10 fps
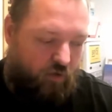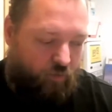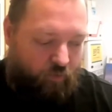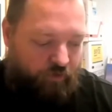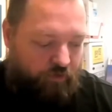
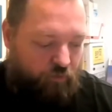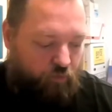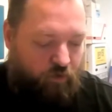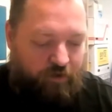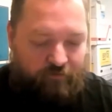or
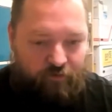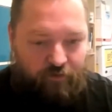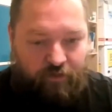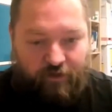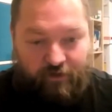
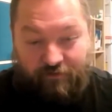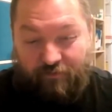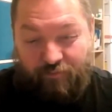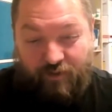whatever things